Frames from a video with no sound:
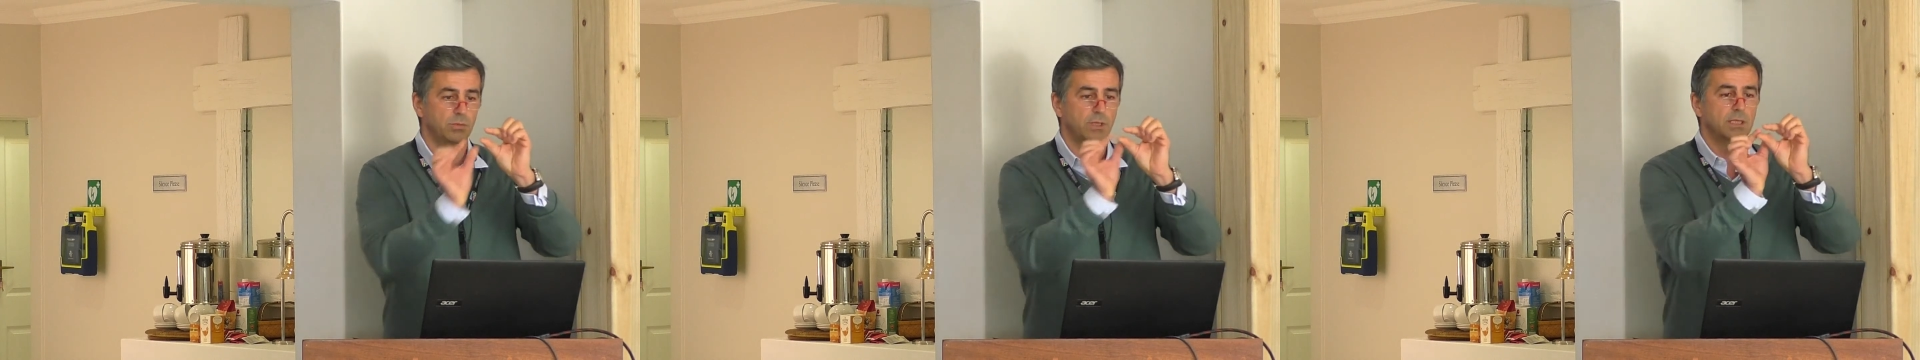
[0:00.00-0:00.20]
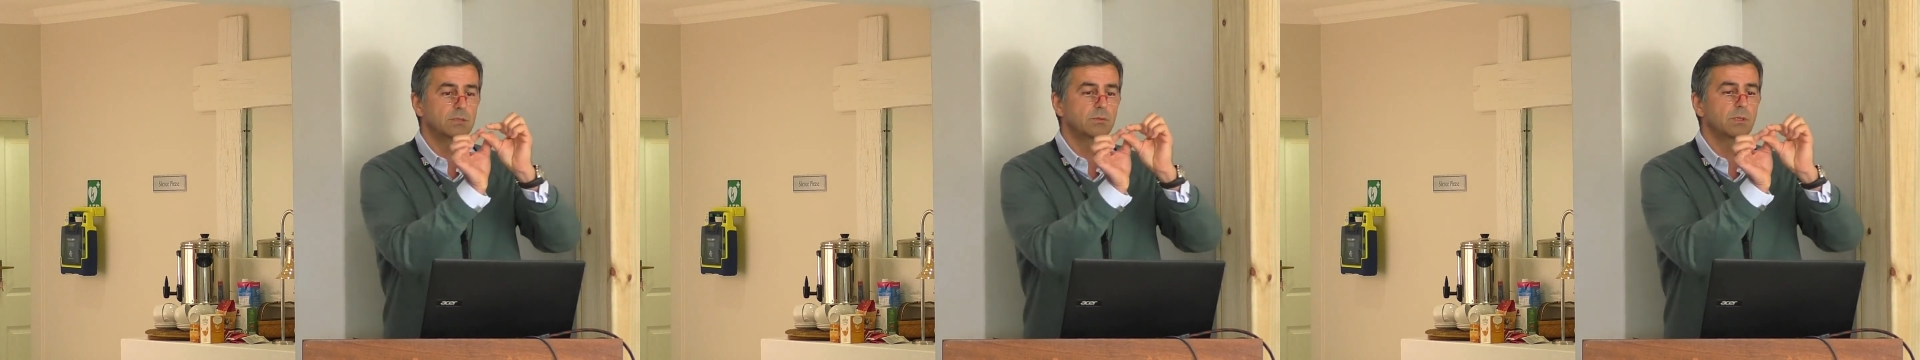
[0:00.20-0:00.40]

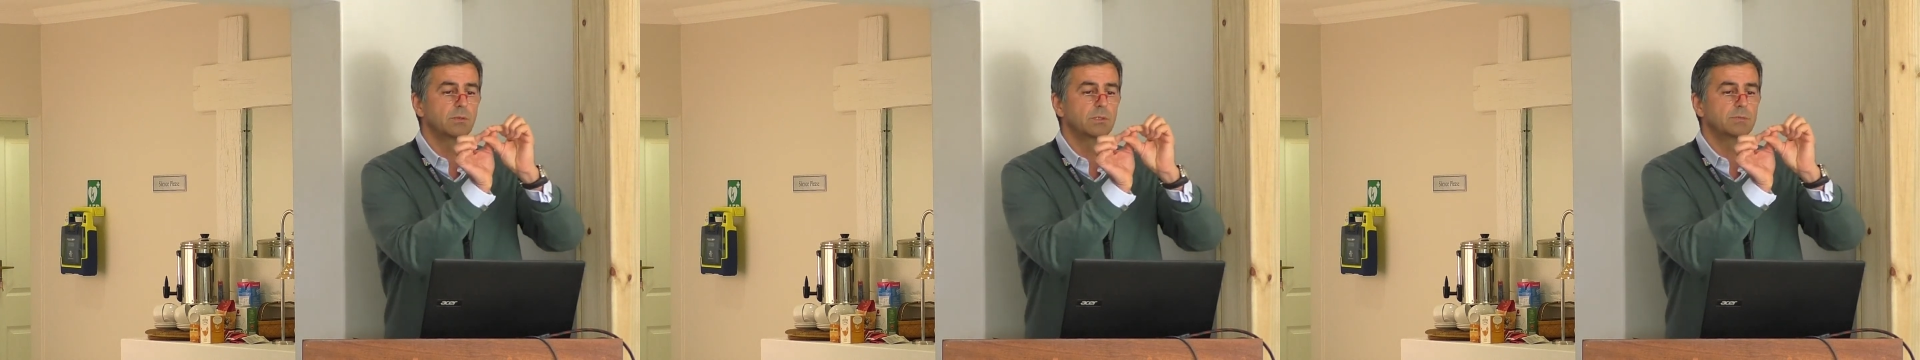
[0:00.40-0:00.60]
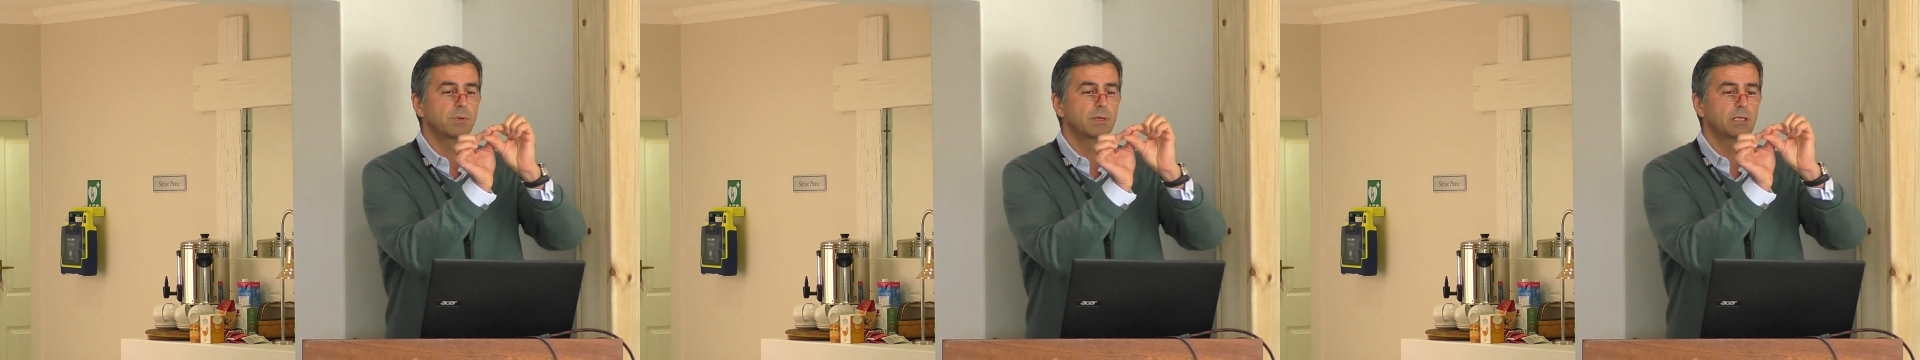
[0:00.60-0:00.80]
That's where
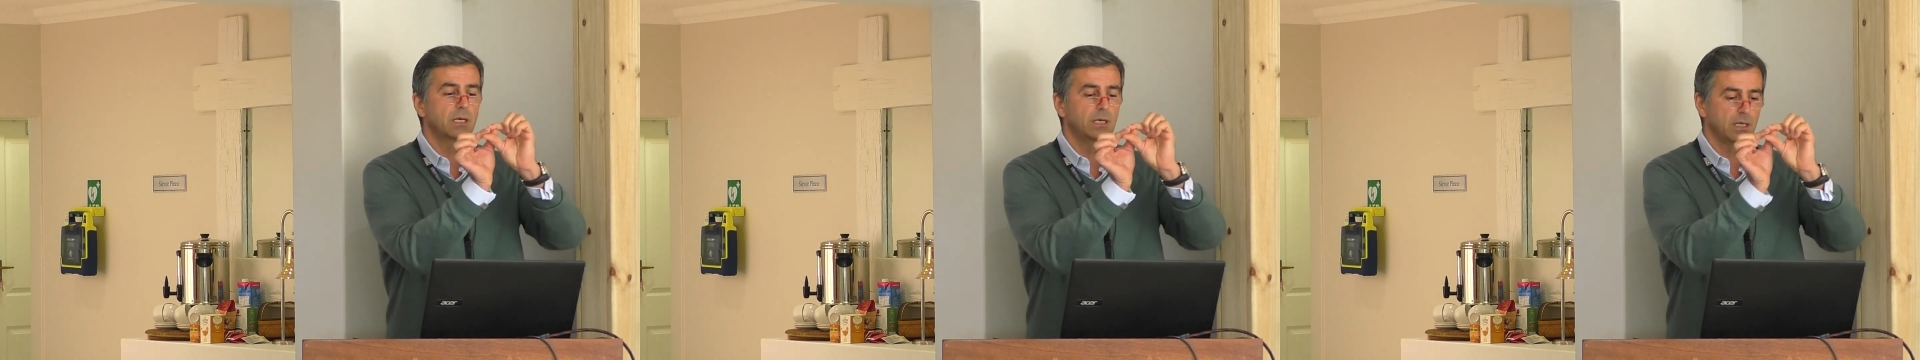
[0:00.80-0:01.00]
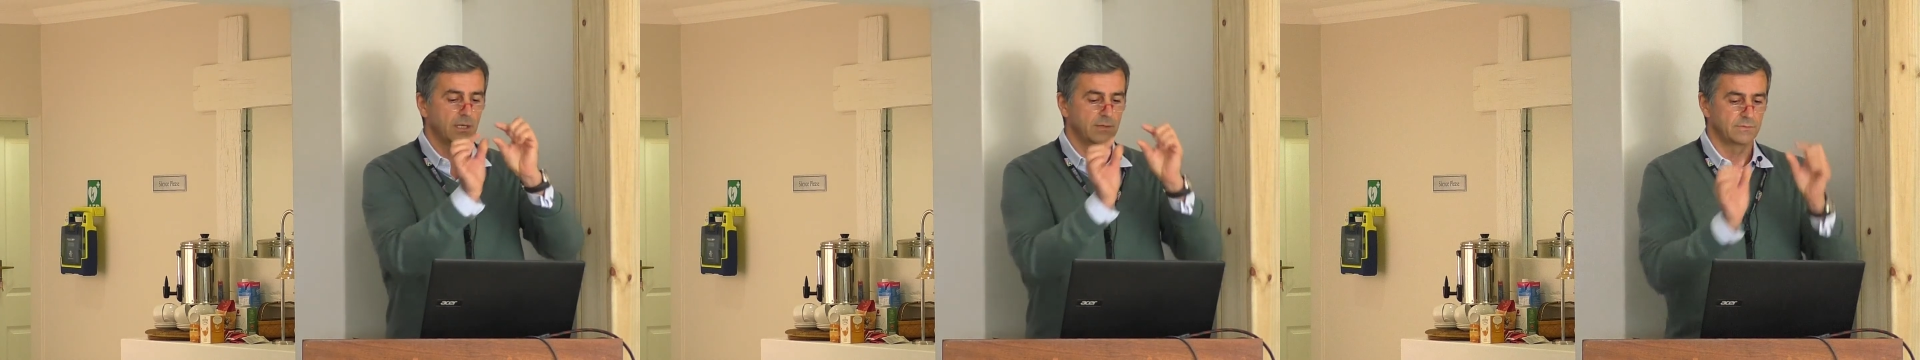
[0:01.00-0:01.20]
we spend
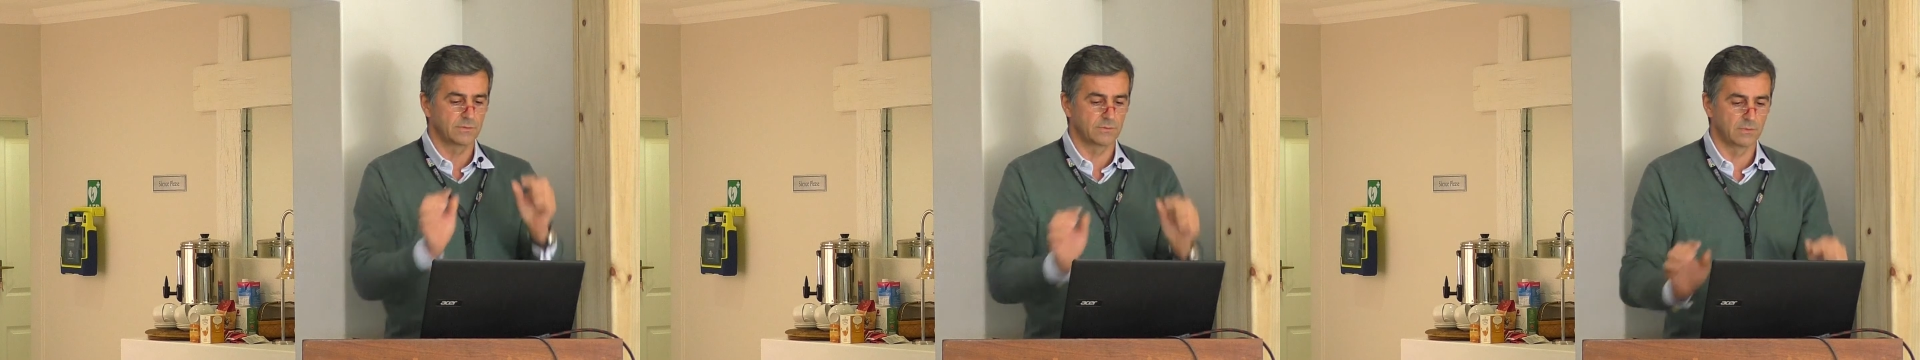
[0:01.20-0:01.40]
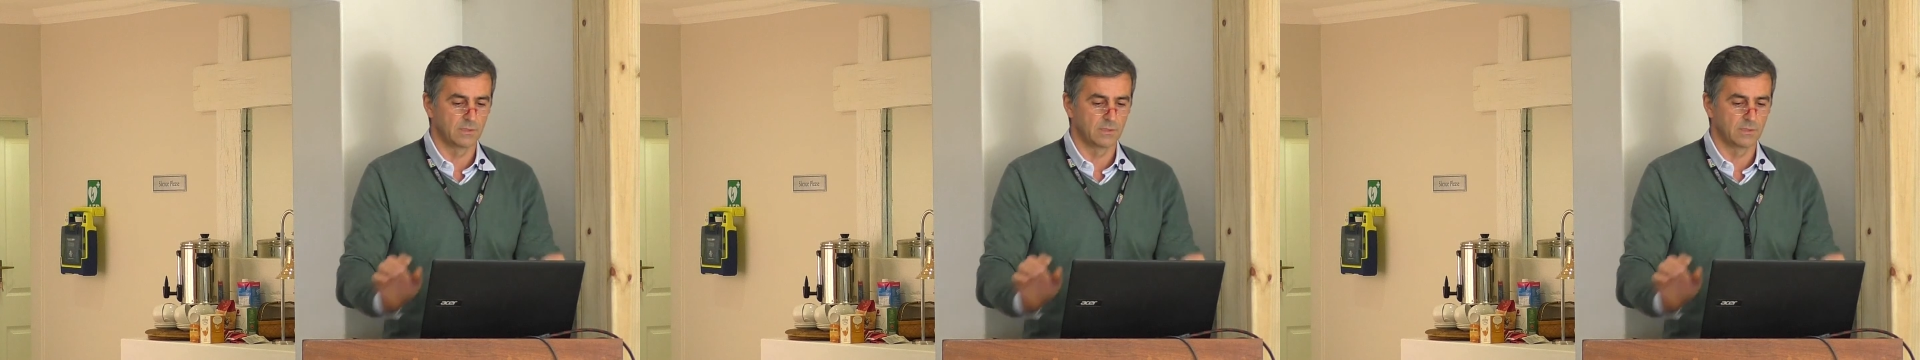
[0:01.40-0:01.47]
our lives.